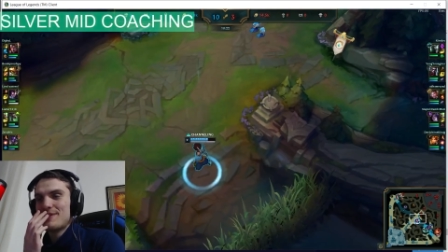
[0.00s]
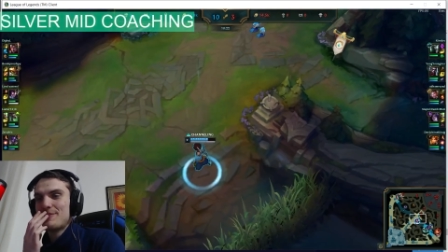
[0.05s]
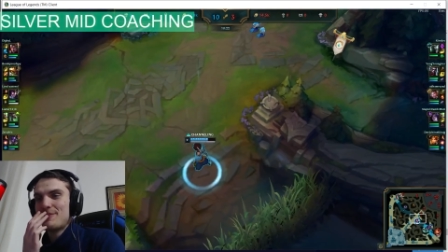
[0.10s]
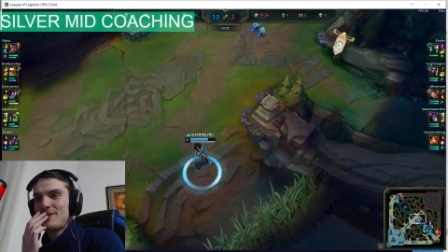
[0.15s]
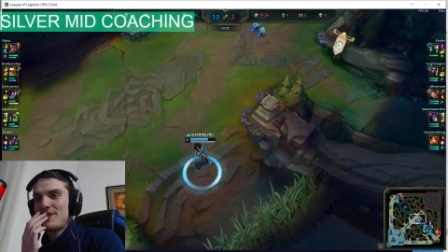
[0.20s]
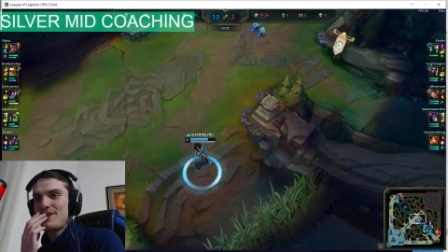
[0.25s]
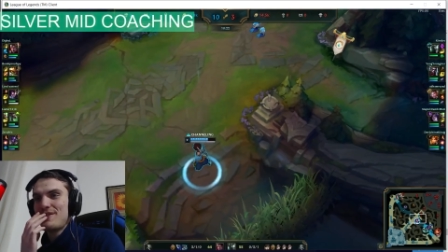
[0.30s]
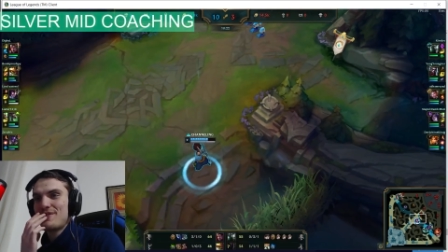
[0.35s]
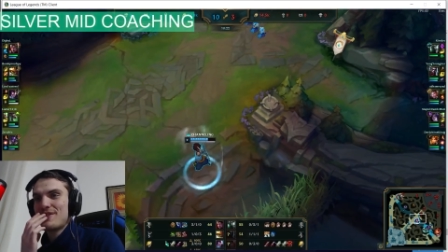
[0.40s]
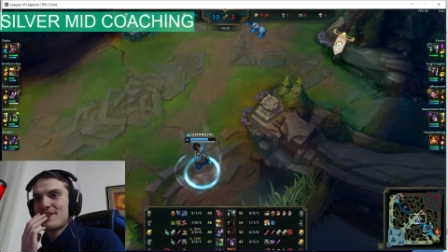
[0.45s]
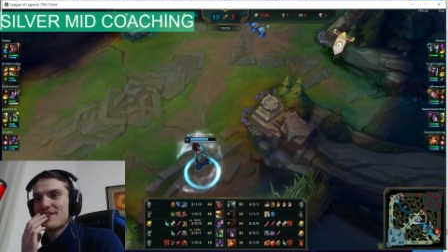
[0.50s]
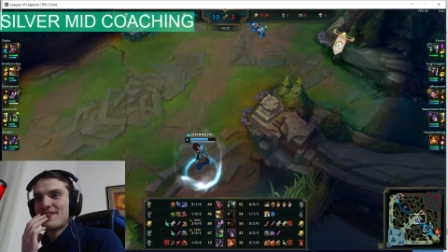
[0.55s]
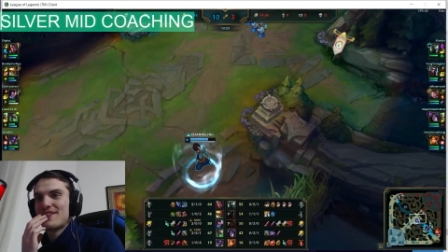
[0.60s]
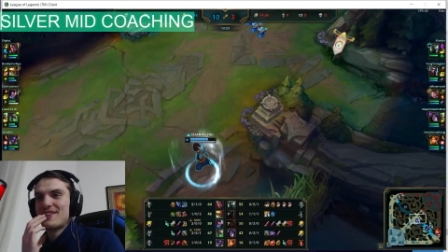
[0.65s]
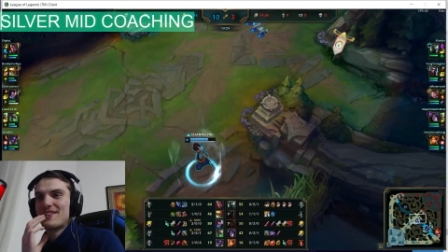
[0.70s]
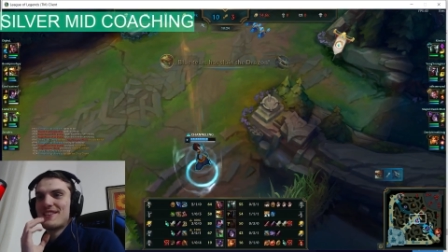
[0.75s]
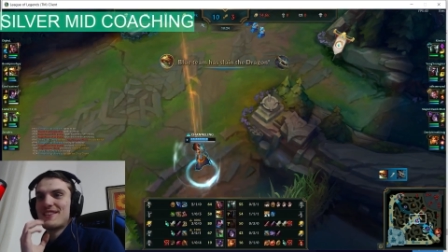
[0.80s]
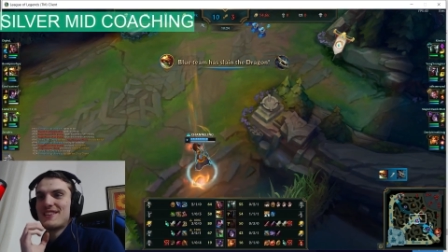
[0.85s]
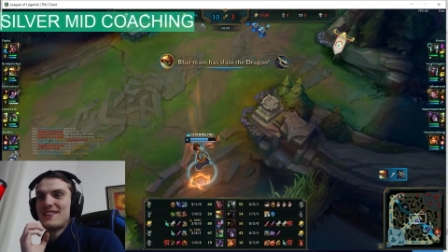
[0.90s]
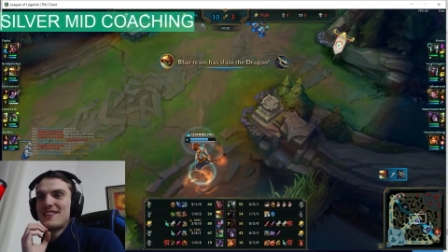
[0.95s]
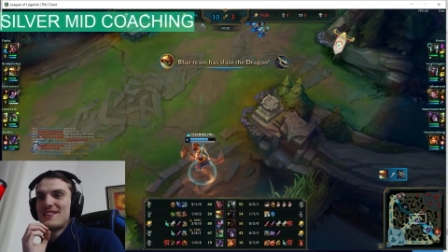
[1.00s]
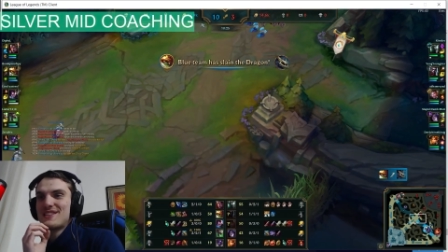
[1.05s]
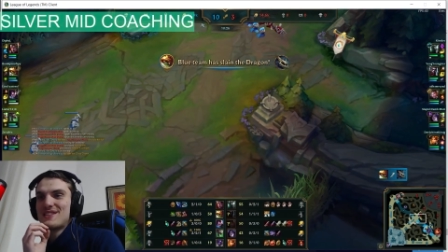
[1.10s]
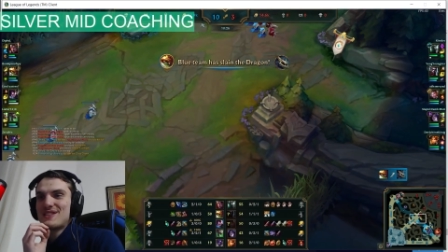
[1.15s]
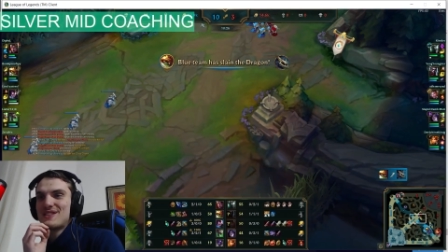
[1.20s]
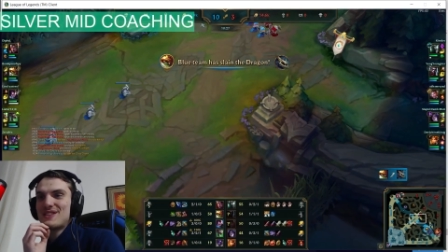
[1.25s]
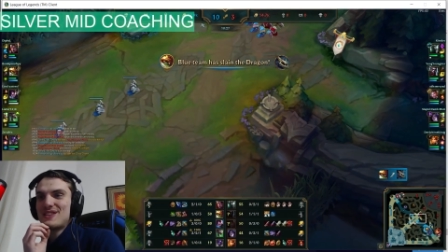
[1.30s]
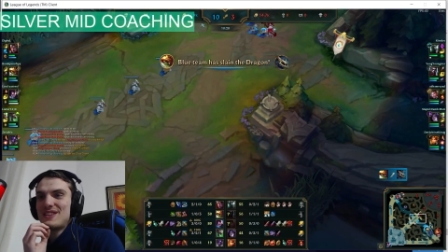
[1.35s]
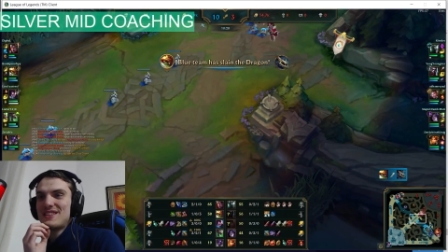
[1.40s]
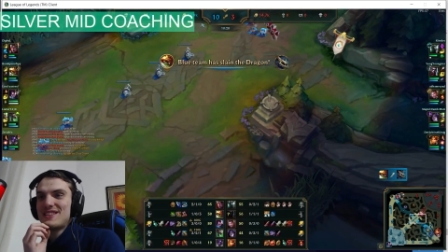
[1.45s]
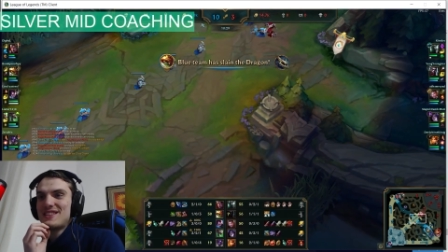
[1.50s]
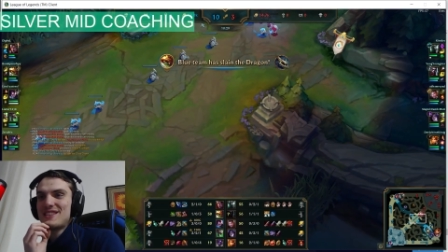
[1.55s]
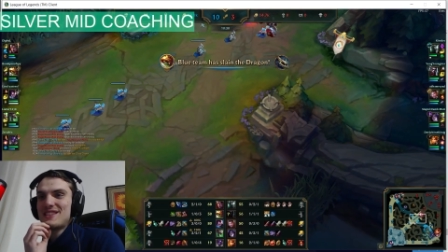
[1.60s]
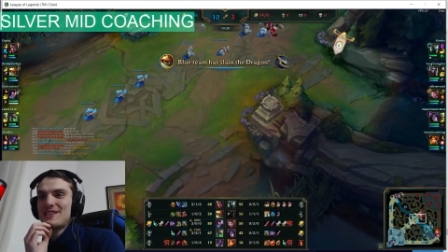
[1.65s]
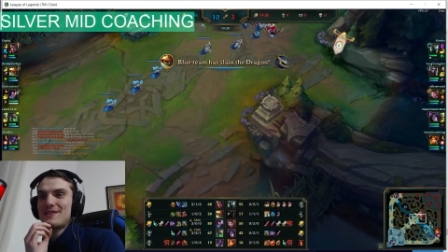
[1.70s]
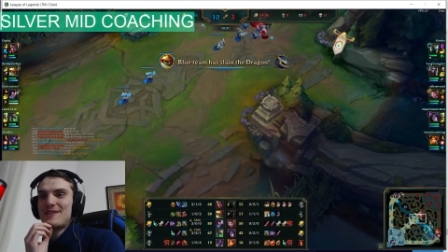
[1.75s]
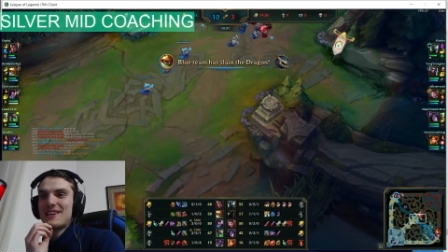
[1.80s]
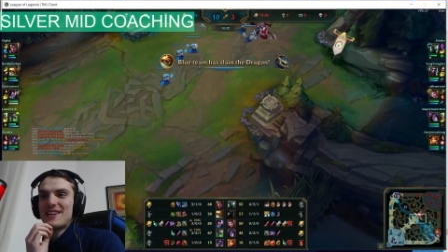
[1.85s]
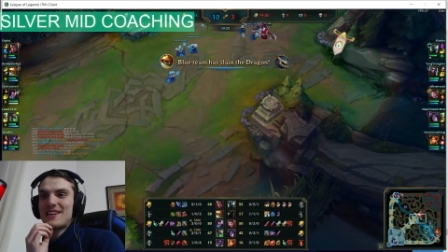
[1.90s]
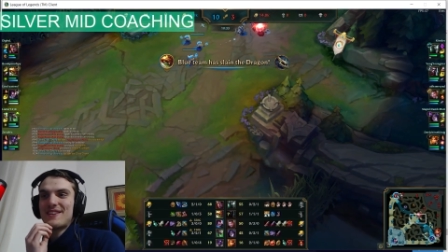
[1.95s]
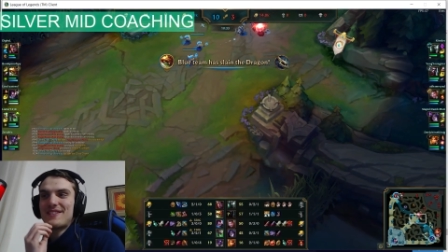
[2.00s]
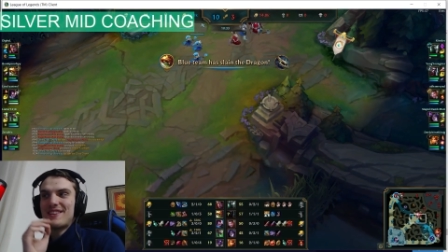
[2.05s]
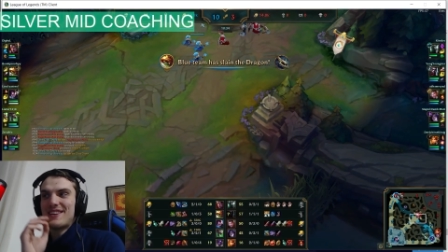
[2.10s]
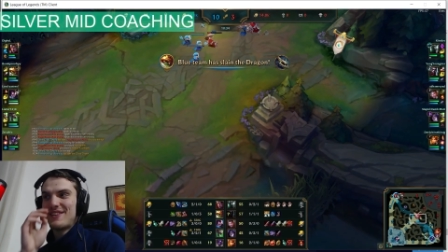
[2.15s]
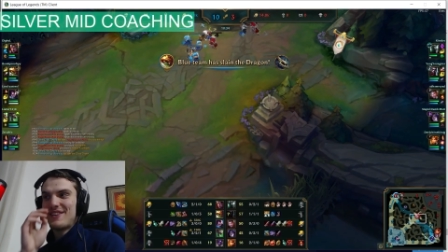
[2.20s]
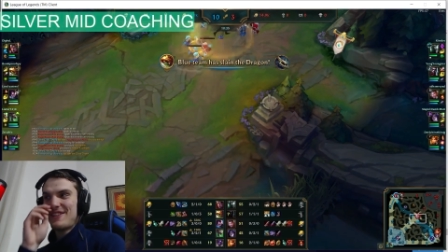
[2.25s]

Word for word: Perfect. This is good decision making, man.